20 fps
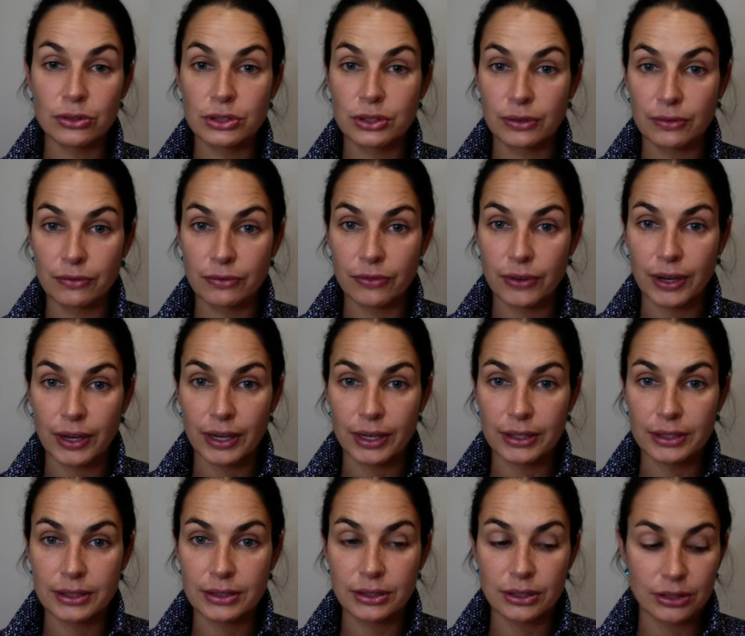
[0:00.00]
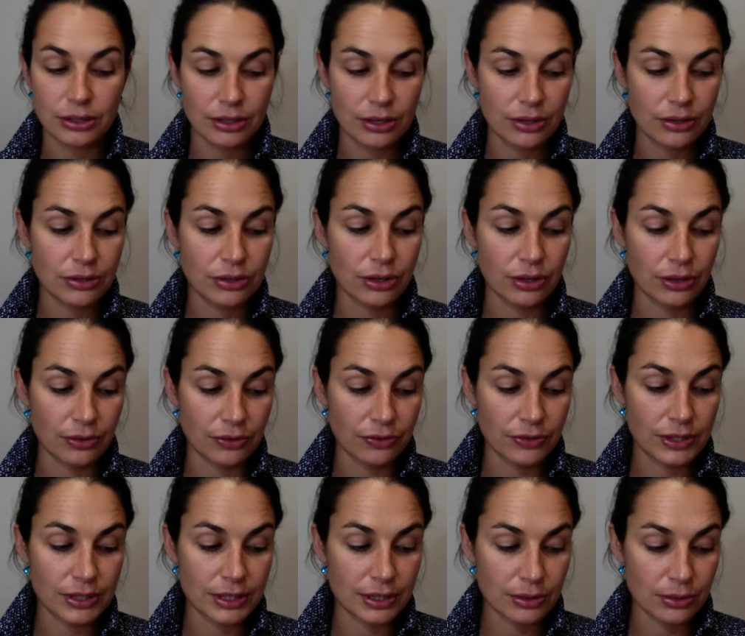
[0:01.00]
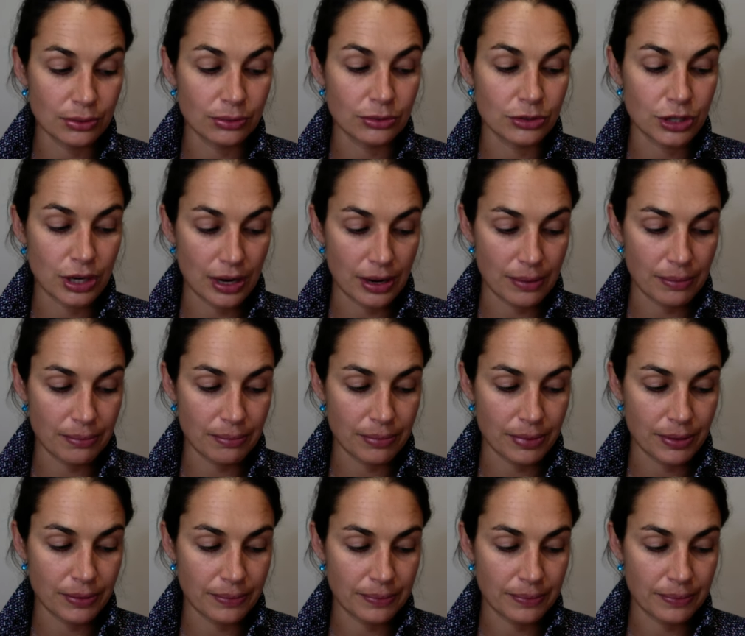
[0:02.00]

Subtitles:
confined to the physical shape.